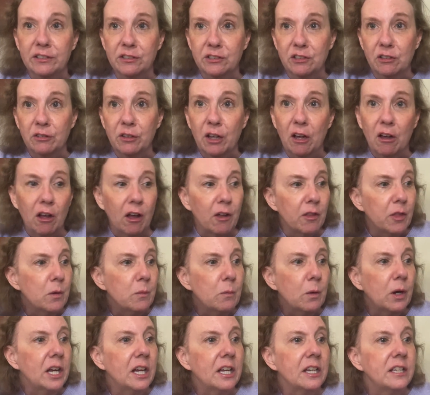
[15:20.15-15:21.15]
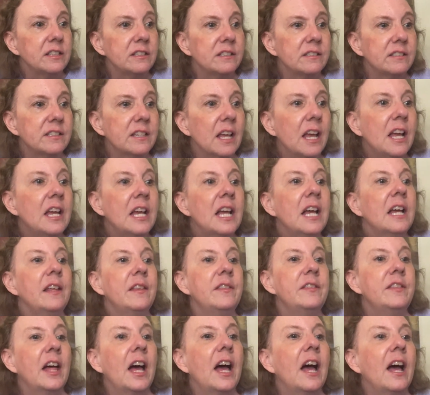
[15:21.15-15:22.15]
They're all the ones
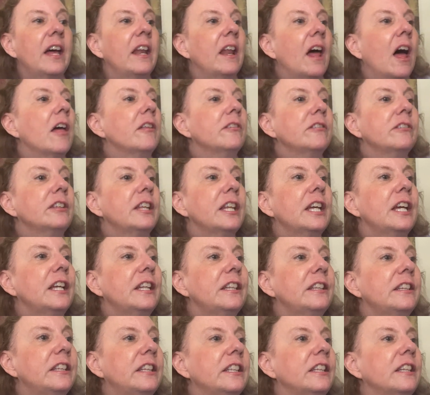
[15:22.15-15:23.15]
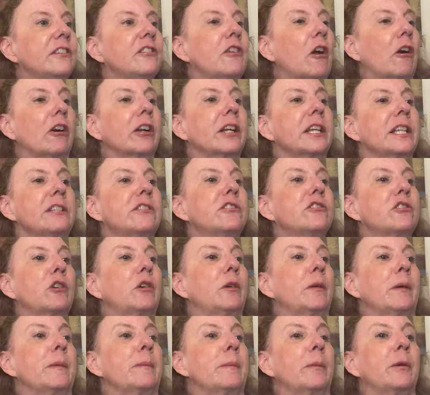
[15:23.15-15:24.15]
that, other than the Dark and
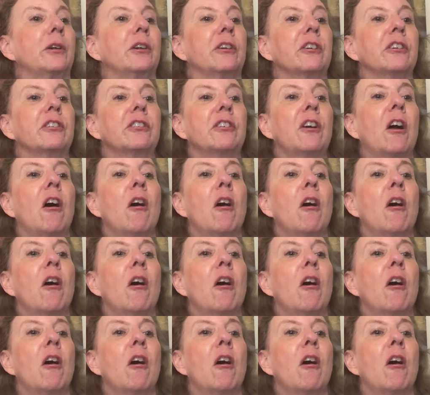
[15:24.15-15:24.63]
Stormy Murder,